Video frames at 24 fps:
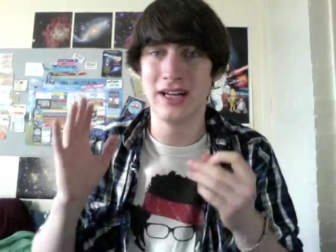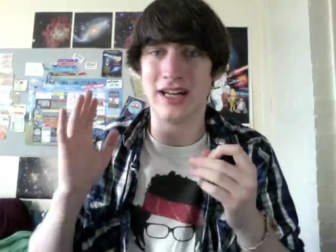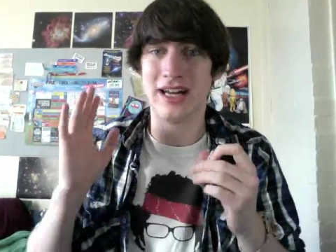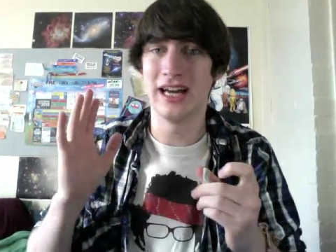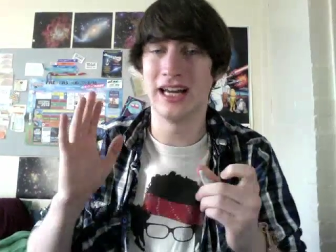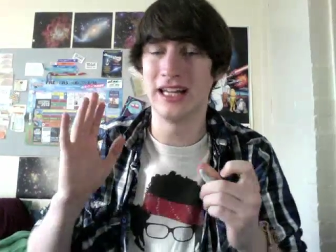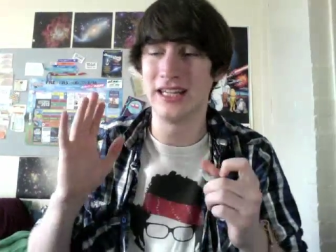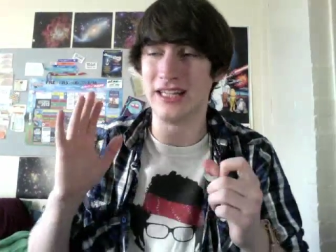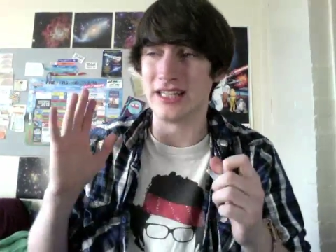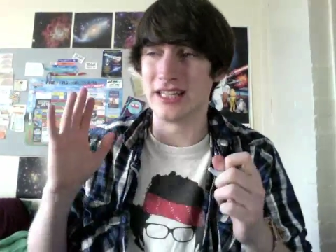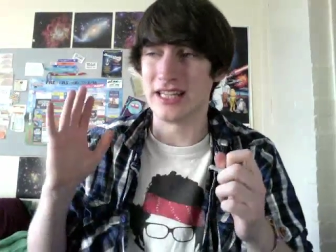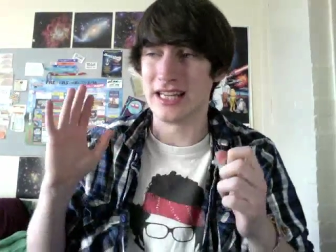
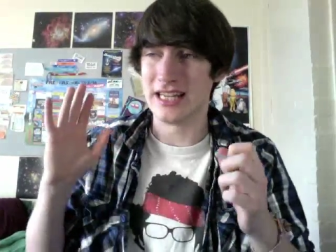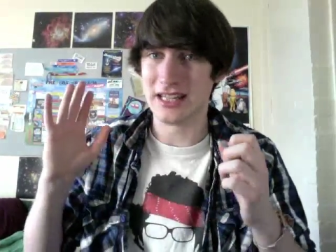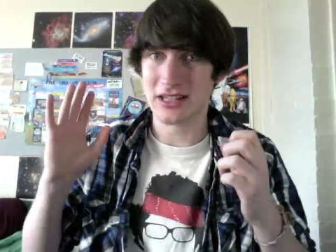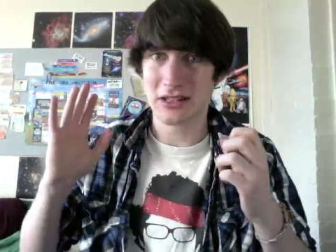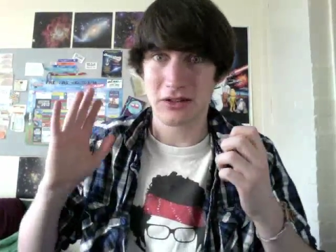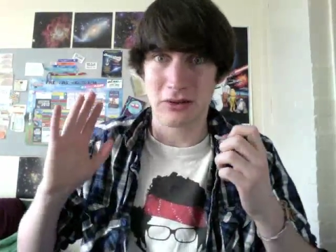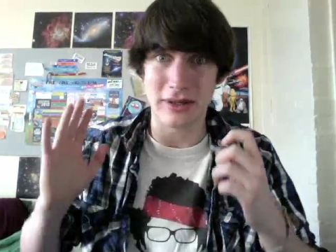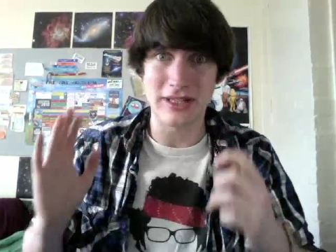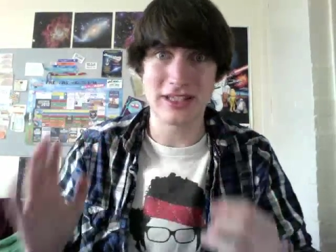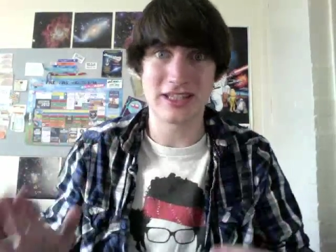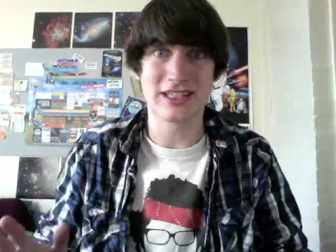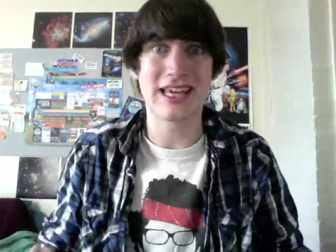and it's
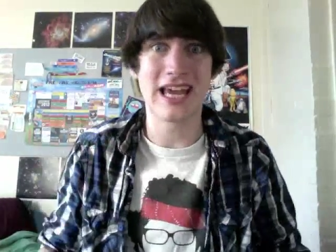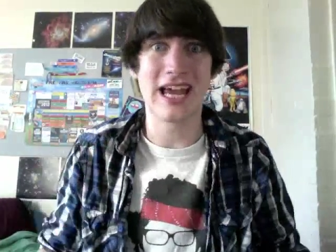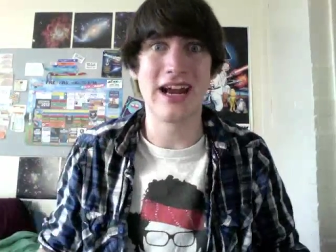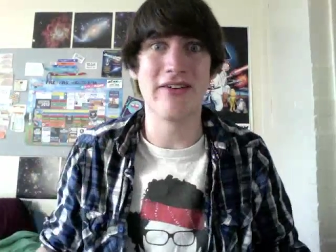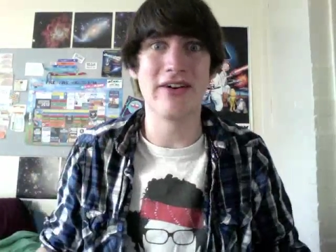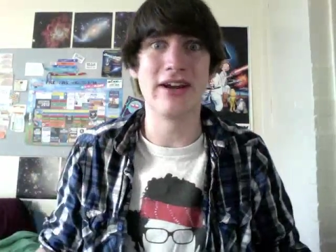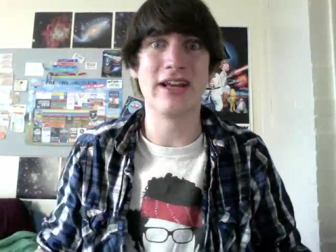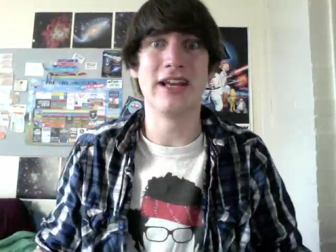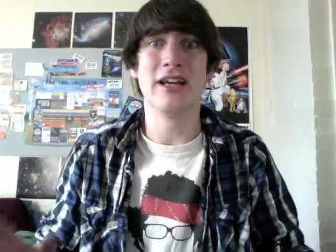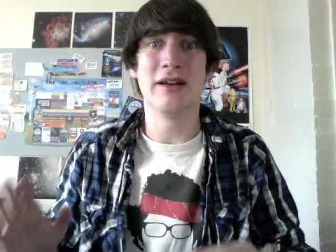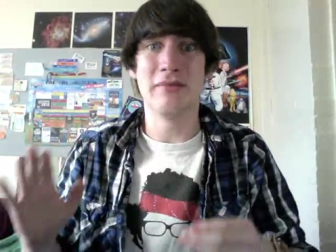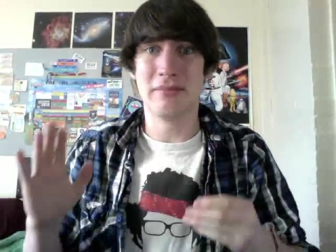quite
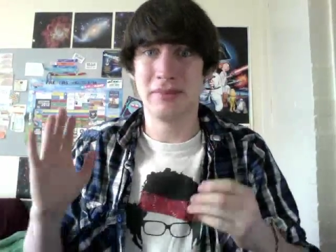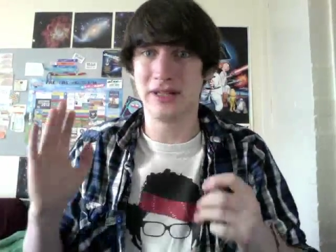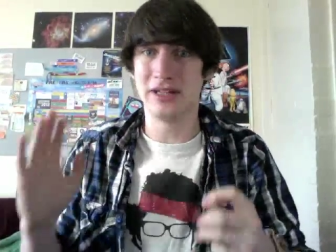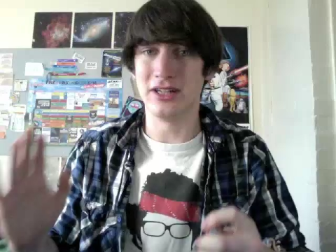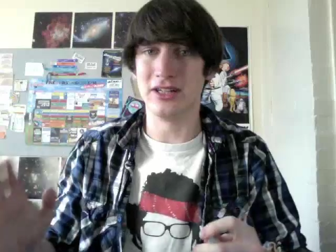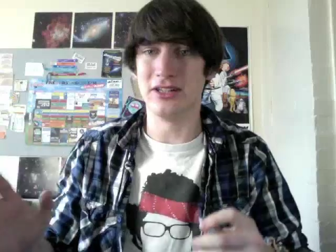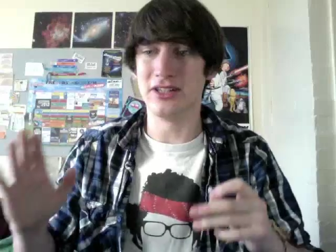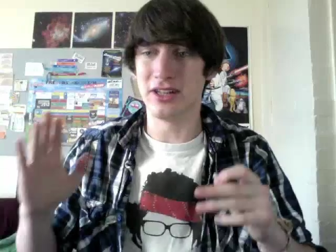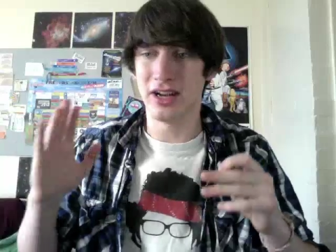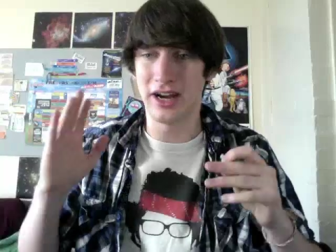scary, because